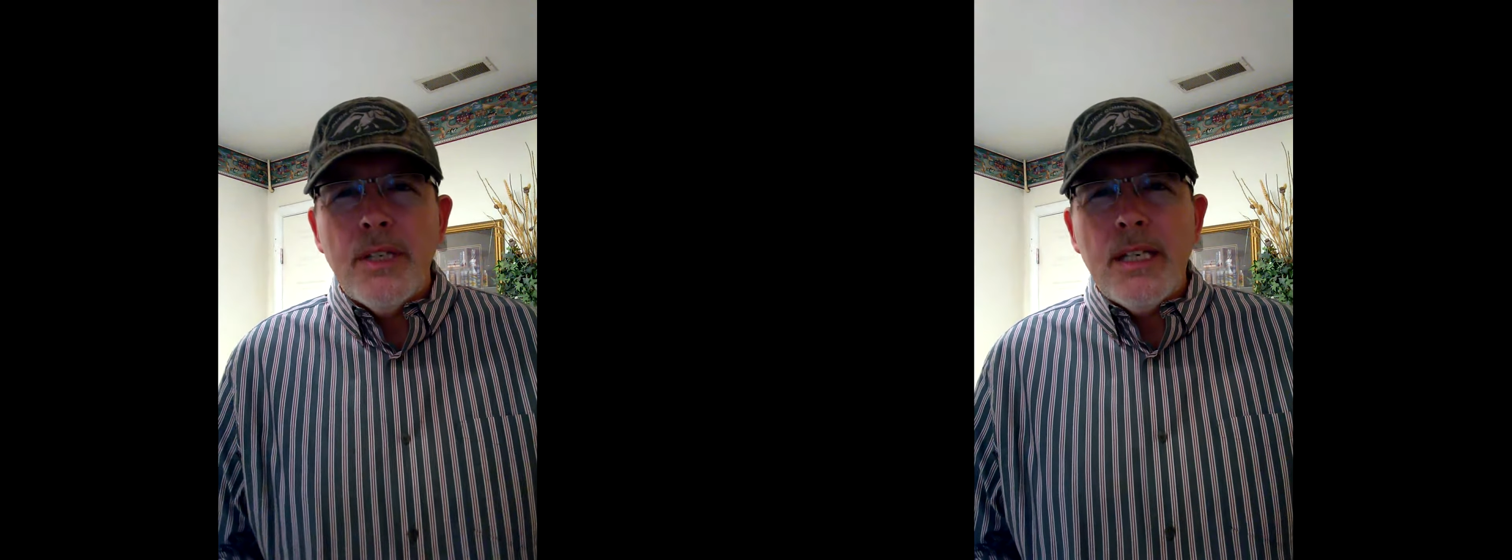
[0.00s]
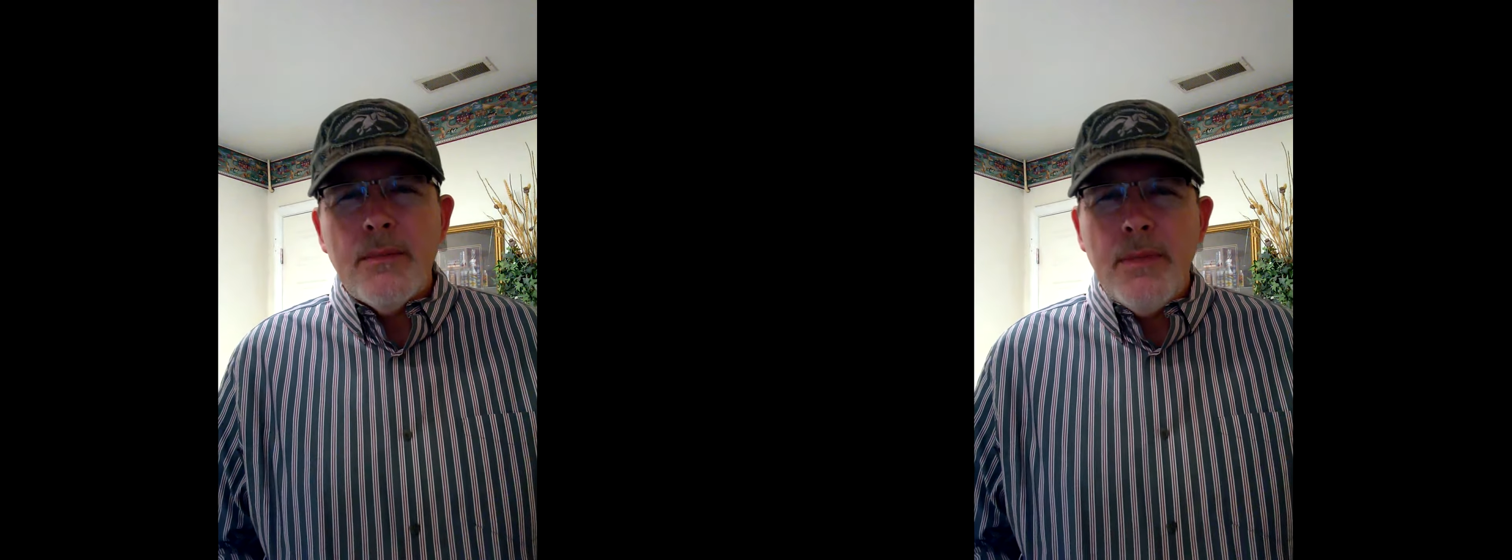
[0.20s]

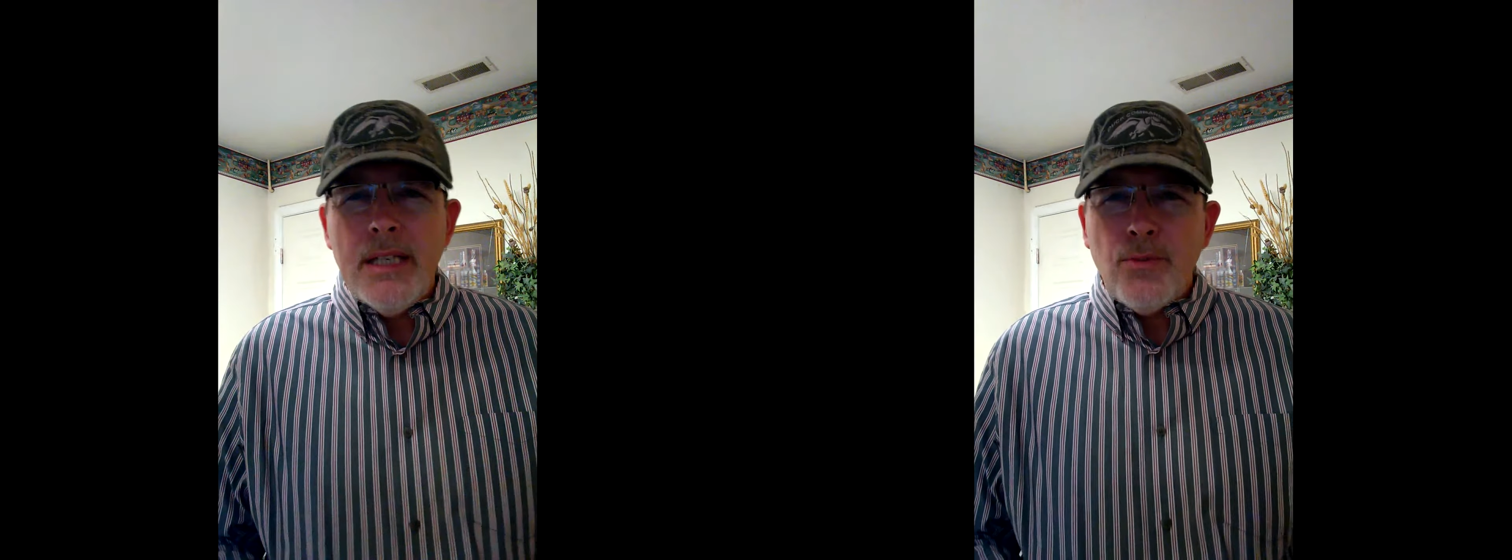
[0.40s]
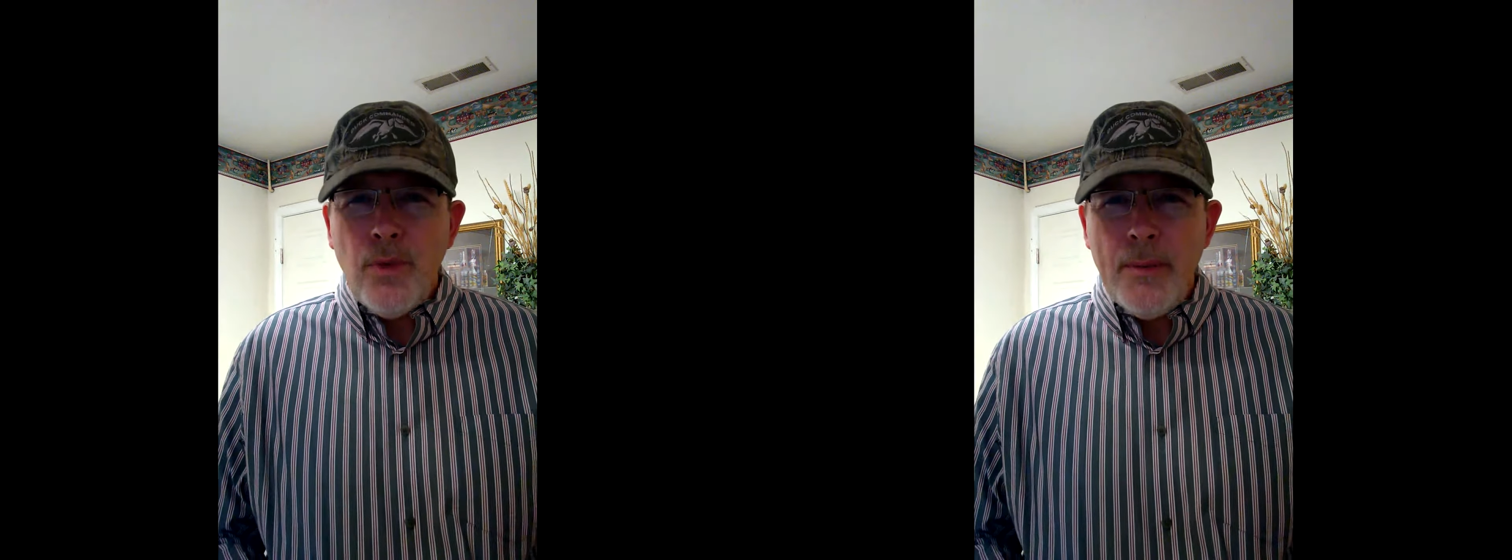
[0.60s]
need the
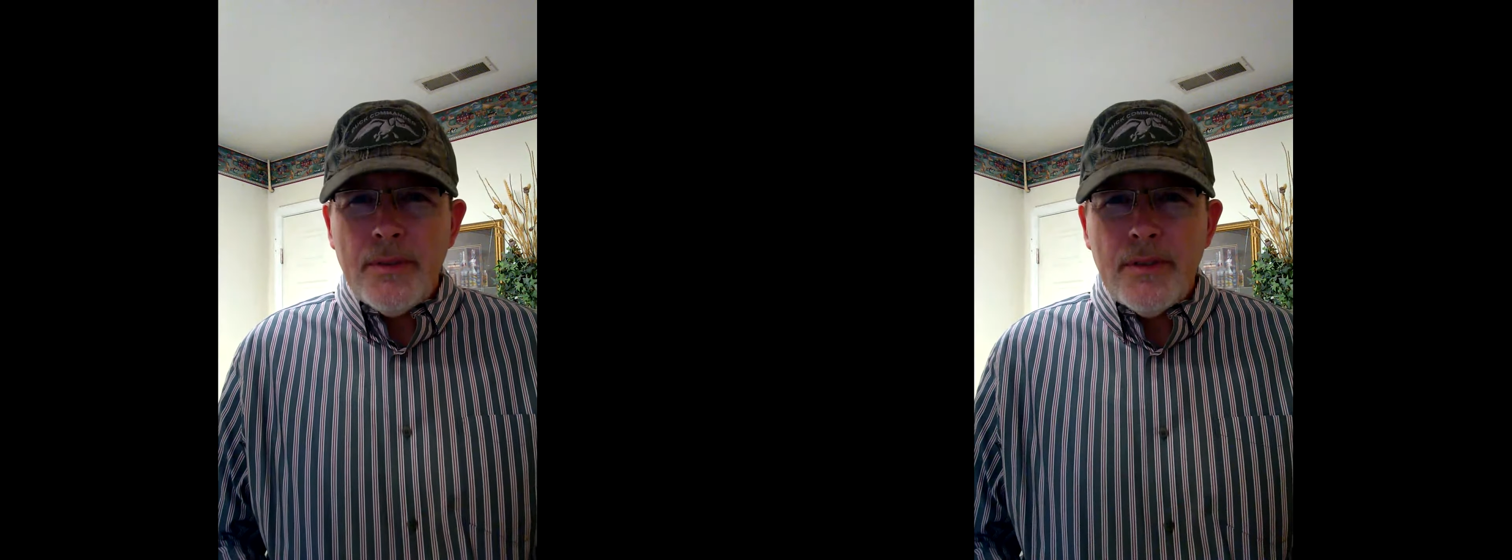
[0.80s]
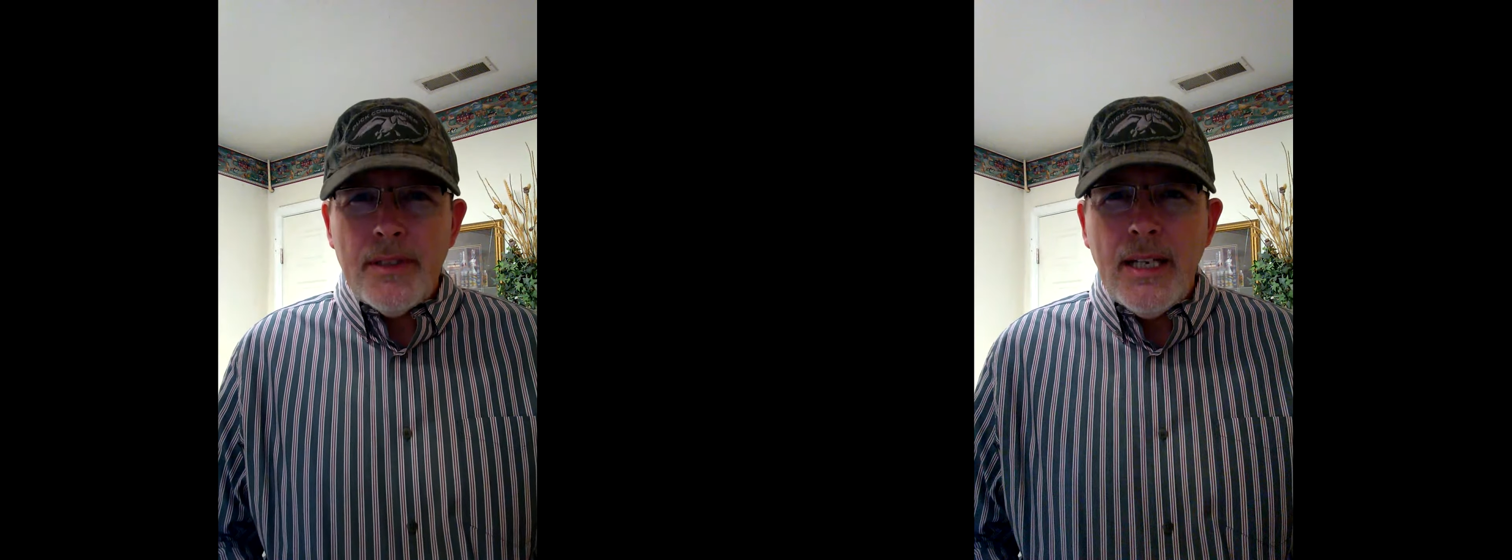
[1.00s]
best
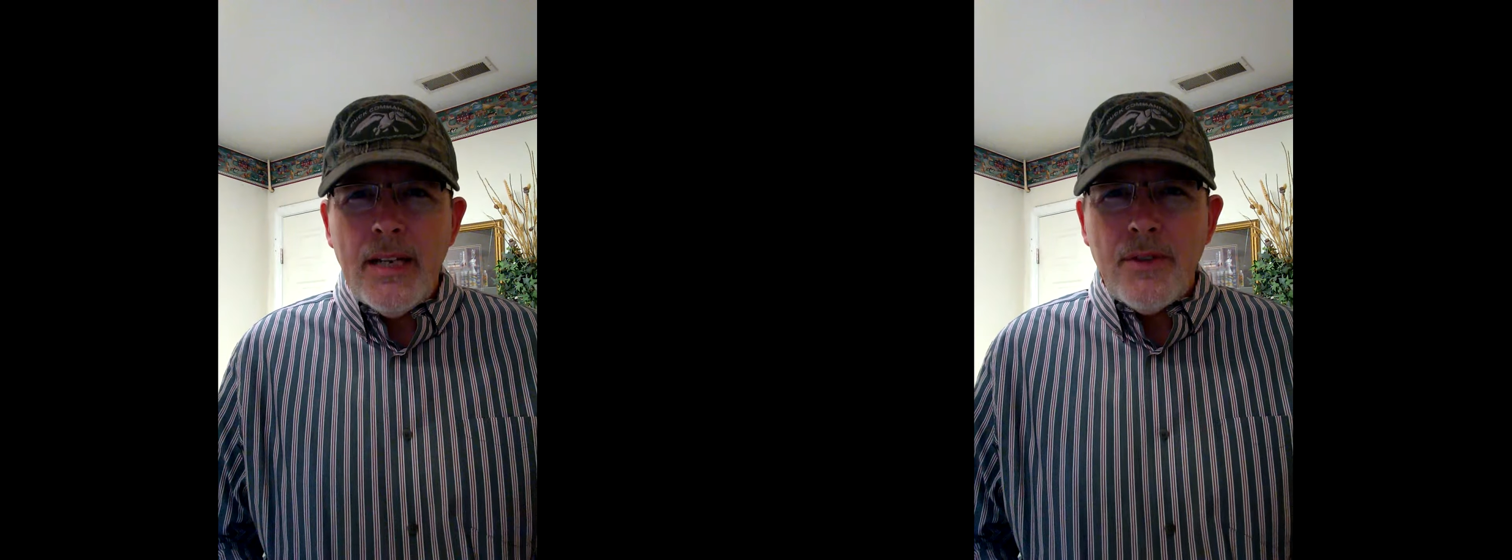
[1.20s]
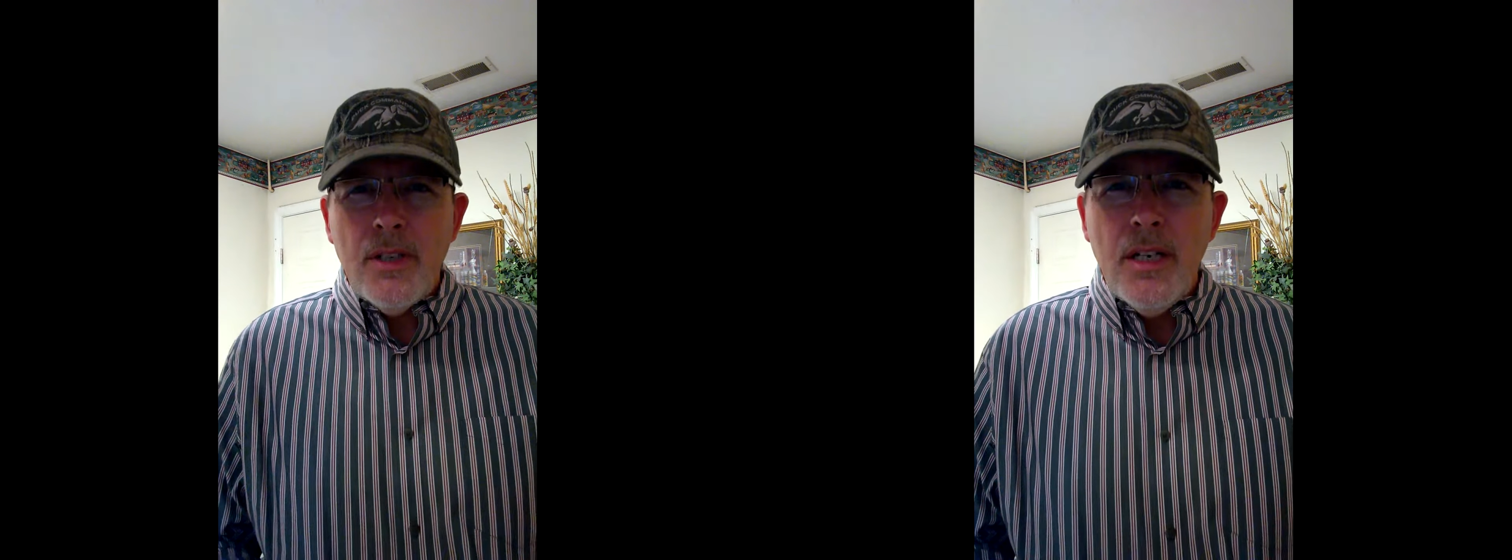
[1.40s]
weapon of the day
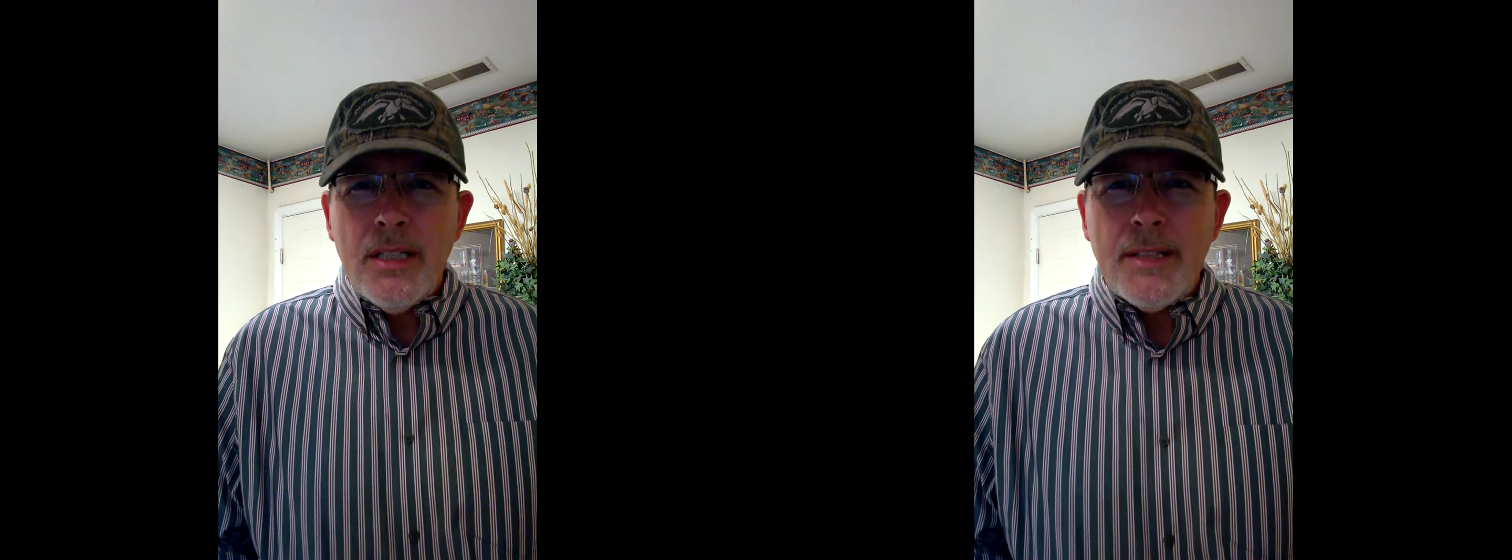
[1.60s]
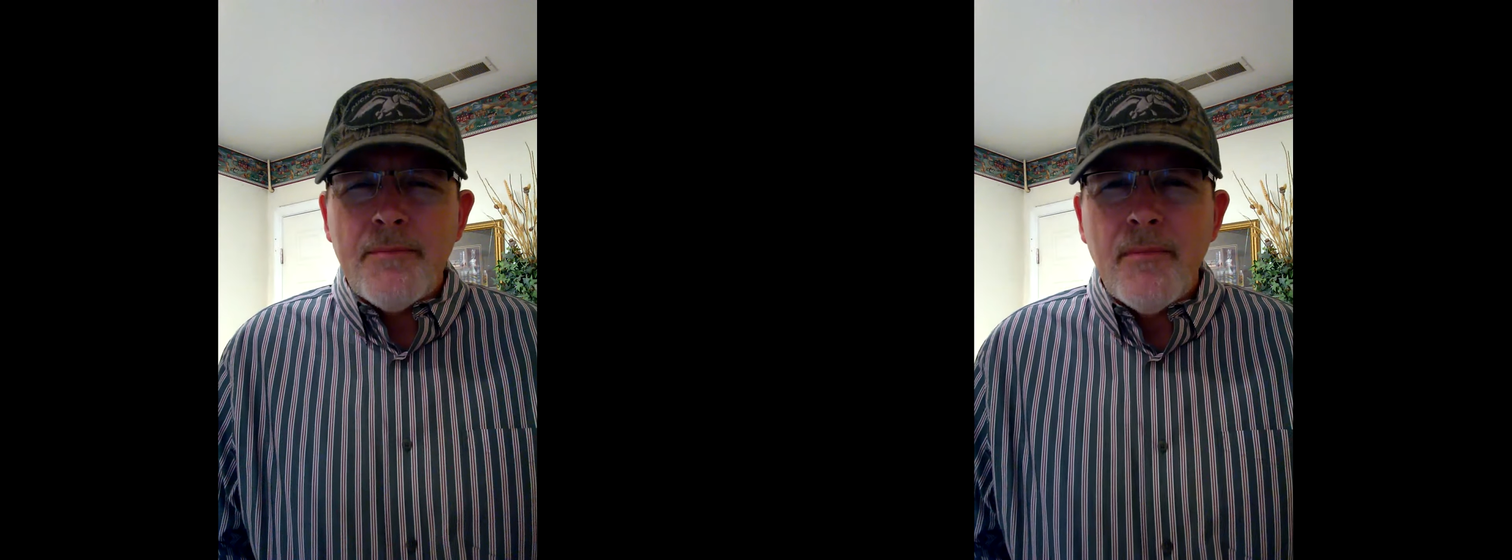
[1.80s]
for hunting.